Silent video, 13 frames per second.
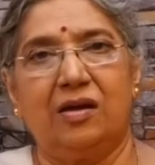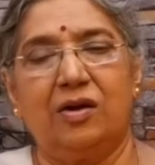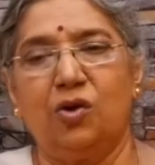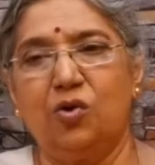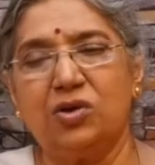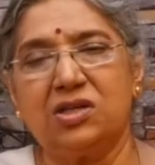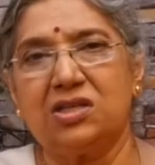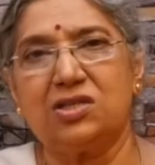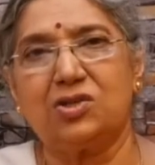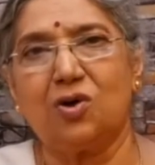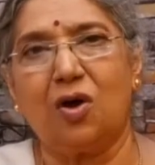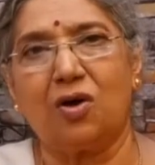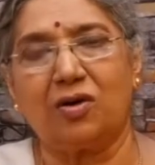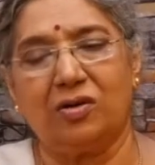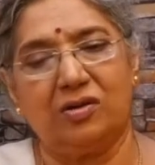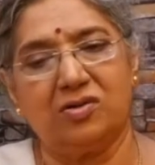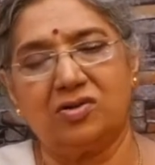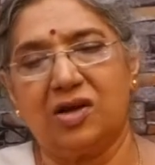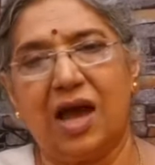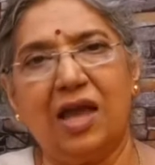Don't just talk,
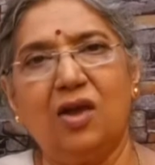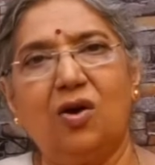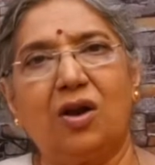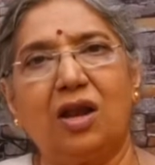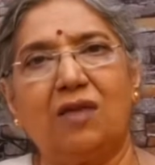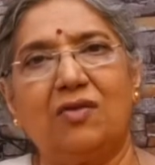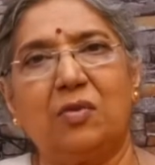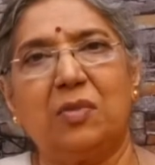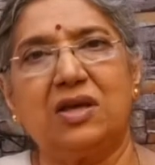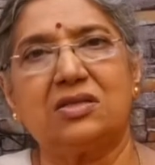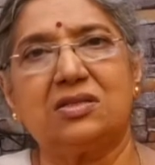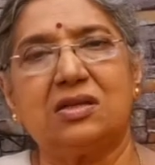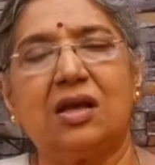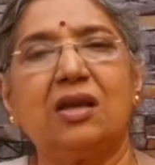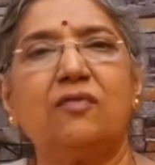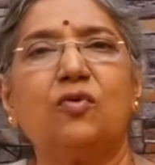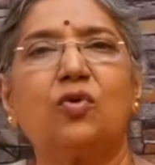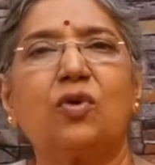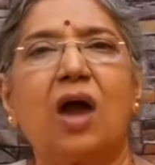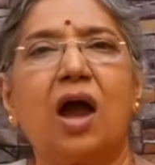try your level best, and if
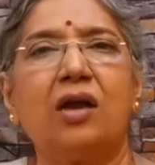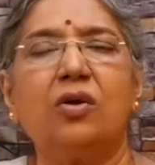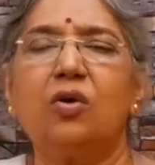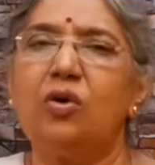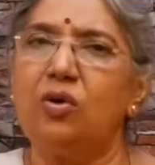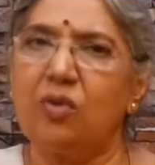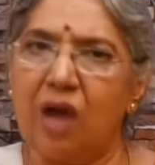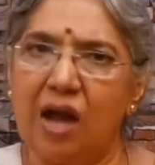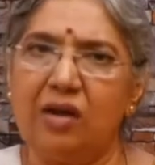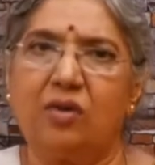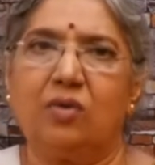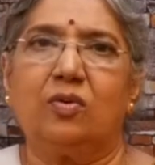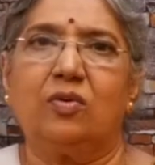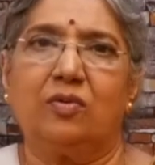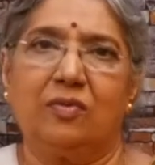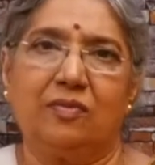you can't go, you can't go.